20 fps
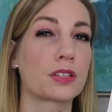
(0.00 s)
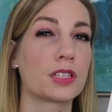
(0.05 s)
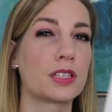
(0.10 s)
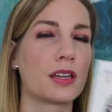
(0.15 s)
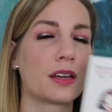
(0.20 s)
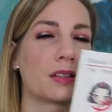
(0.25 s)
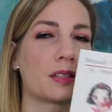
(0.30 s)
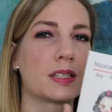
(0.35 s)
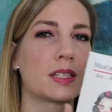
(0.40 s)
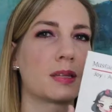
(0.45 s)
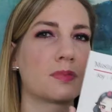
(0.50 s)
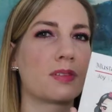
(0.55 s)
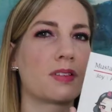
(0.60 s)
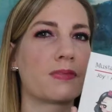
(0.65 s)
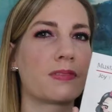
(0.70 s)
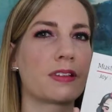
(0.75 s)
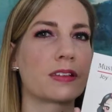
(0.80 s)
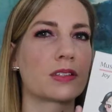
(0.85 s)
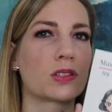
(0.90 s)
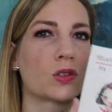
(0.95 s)
does some
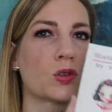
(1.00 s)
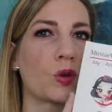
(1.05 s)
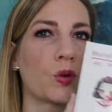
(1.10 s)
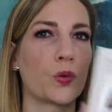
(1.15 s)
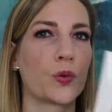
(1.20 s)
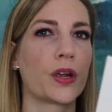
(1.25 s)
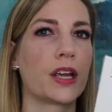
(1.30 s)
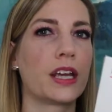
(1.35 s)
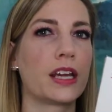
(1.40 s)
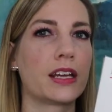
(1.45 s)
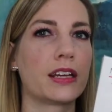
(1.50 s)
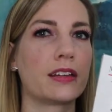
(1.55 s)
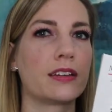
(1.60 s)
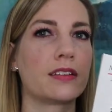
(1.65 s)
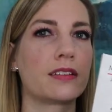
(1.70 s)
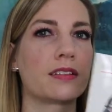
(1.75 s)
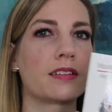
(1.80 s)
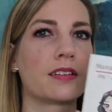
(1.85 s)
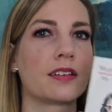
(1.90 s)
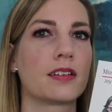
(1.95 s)
of this
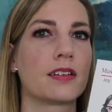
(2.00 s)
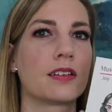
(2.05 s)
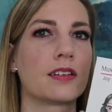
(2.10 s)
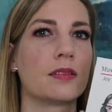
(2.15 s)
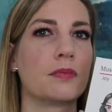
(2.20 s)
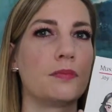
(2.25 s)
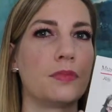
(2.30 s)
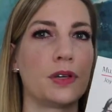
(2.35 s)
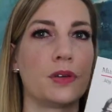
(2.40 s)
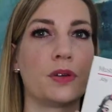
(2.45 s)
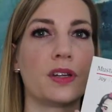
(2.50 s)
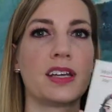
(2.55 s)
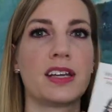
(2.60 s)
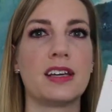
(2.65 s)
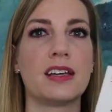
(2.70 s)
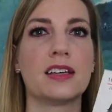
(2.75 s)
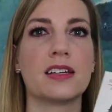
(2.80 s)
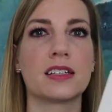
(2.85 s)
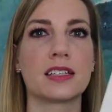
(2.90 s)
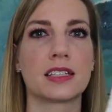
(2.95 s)
Korean
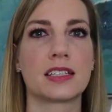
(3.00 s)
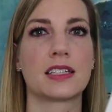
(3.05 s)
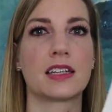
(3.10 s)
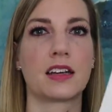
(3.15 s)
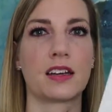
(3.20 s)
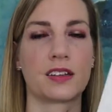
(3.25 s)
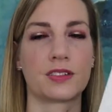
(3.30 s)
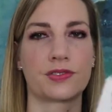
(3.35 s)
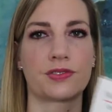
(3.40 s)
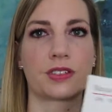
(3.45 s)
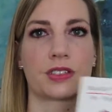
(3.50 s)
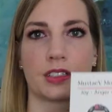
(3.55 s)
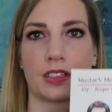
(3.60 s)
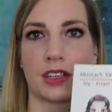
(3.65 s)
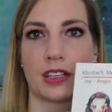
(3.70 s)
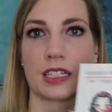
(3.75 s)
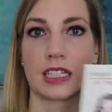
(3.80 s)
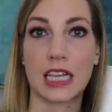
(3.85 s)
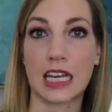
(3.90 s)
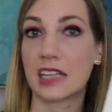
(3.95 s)
beauty stuff
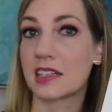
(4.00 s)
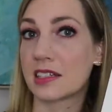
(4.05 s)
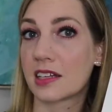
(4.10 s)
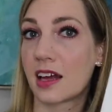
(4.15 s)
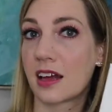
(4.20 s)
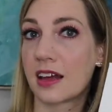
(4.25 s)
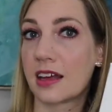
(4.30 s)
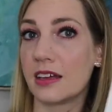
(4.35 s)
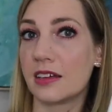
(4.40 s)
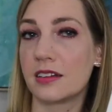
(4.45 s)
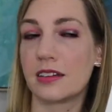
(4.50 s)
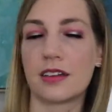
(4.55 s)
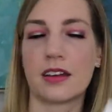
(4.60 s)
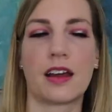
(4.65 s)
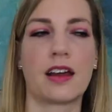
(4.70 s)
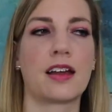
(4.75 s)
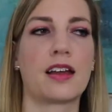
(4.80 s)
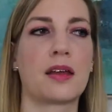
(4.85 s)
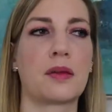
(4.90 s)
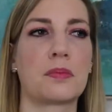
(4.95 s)
stateside,
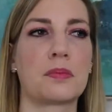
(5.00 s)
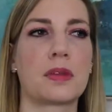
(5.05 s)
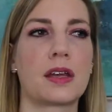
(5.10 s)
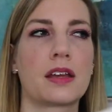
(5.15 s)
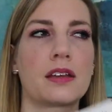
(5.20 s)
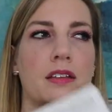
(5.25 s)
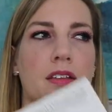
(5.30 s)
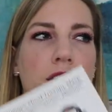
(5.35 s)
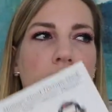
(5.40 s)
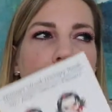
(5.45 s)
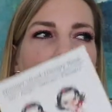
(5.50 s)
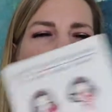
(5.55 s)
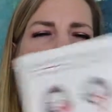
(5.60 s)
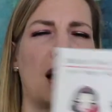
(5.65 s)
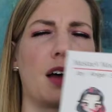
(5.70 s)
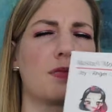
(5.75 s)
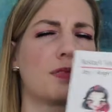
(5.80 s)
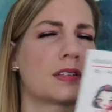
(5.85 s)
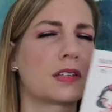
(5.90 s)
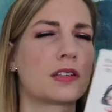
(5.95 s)
so I'll
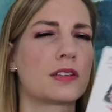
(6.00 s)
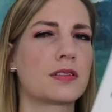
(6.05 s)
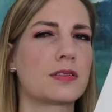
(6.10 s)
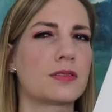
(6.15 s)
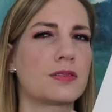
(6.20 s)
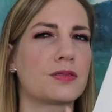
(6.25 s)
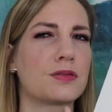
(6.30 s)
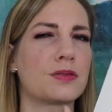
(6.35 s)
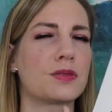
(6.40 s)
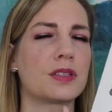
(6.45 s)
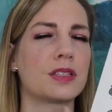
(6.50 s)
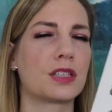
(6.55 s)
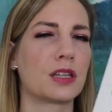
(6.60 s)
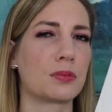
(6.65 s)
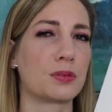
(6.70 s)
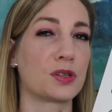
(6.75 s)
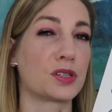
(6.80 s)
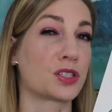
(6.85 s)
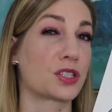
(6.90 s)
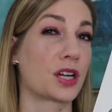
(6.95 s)
have to
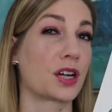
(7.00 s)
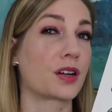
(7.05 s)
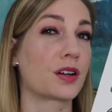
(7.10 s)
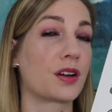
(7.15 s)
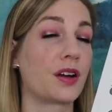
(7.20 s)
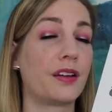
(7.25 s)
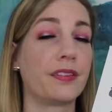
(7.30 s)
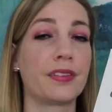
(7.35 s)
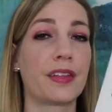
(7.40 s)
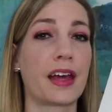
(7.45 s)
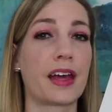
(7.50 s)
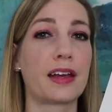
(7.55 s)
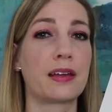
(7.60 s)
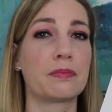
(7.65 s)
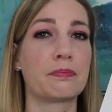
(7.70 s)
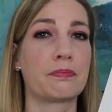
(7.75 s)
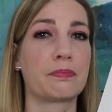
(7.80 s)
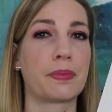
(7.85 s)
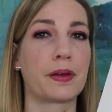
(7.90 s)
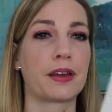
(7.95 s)
double check on
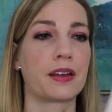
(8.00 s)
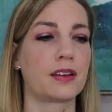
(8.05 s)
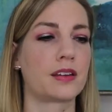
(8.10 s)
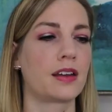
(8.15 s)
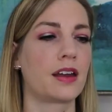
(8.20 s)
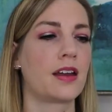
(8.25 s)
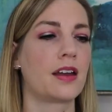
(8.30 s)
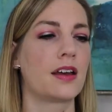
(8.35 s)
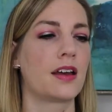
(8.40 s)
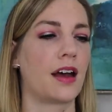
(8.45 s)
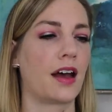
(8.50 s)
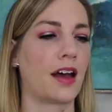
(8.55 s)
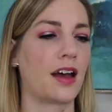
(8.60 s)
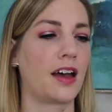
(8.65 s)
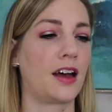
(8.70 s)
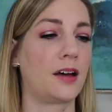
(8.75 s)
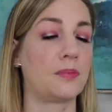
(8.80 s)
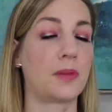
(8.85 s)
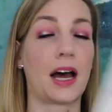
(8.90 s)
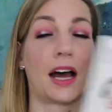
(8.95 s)
that, but
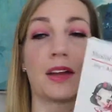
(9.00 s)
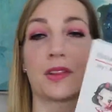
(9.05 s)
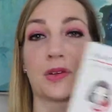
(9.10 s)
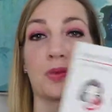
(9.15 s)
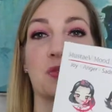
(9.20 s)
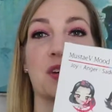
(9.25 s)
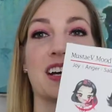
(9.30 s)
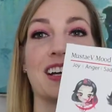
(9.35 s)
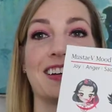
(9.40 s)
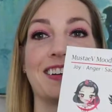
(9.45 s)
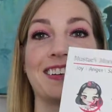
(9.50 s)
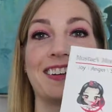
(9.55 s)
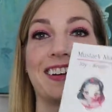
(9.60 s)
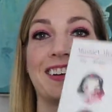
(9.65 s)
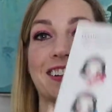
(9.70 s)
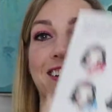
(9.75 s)
either way,